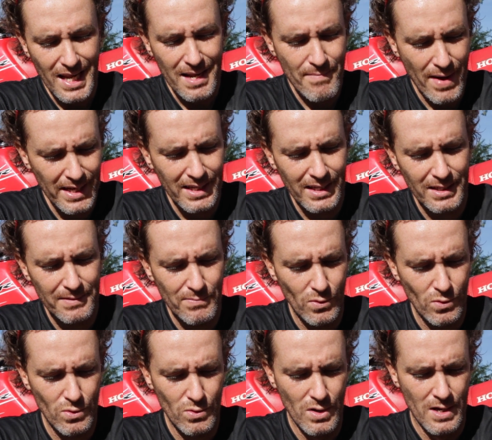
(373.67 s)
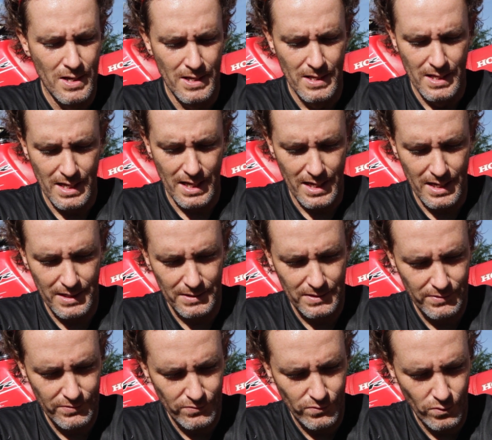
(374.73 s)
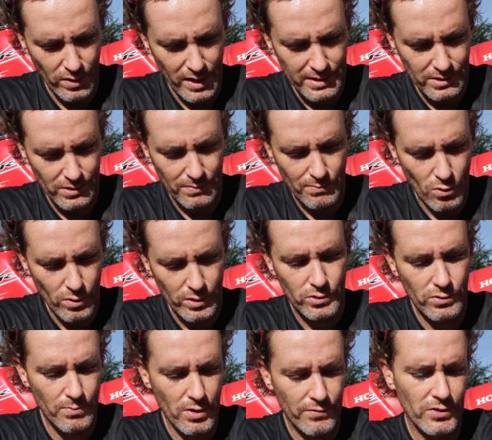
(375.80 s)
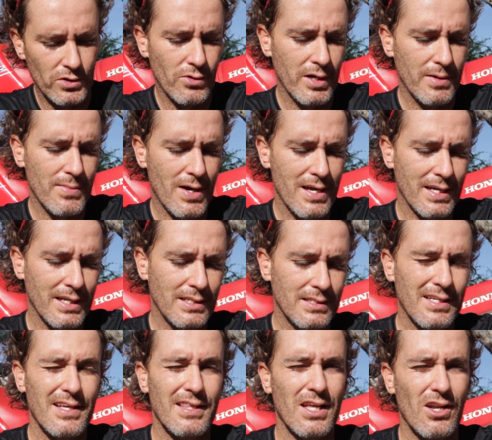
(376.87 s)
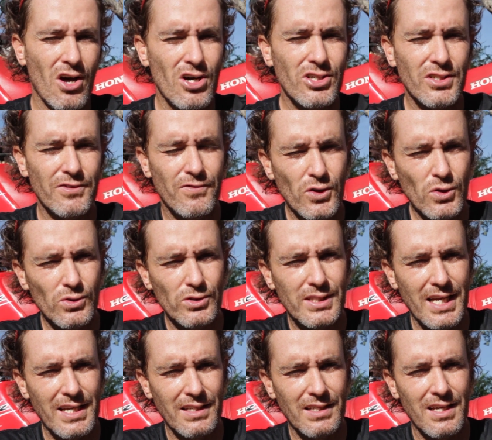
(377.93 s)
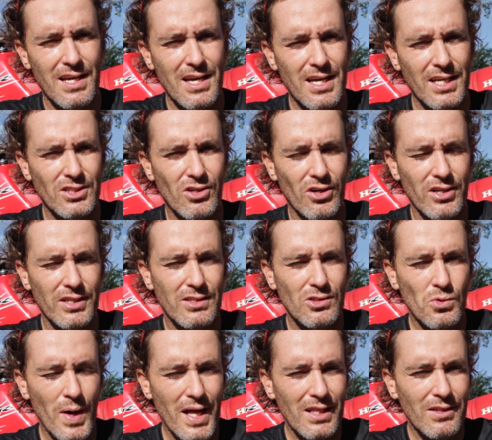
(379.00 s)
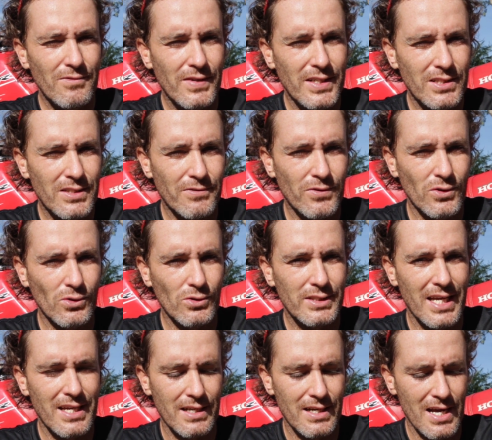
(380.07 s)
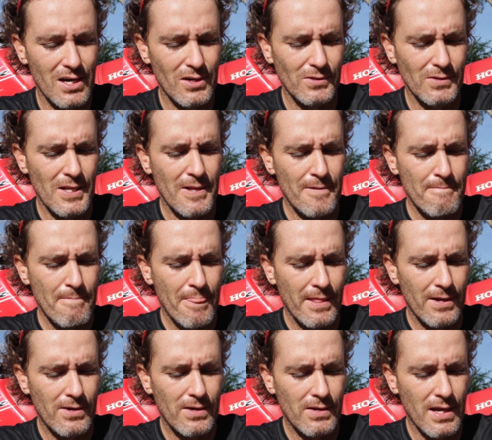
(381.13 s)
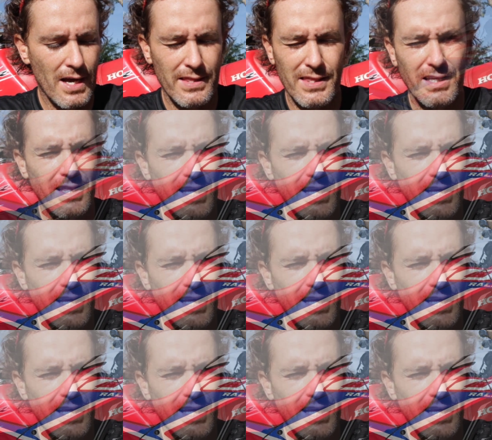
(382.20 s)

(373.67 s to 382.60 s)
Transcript: making it more more of a touring bike, is the larger fuel tank. It's got a 12-liter fuel tank now. I think